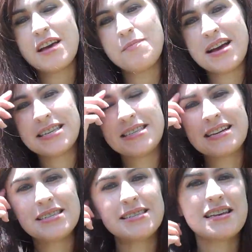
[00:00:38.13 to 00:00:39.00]
it makes
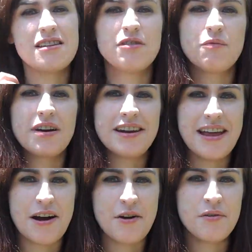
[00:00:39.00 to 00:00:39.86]
sense that you would want to
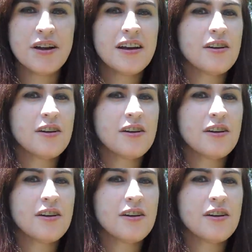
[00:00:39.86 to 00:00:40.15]
know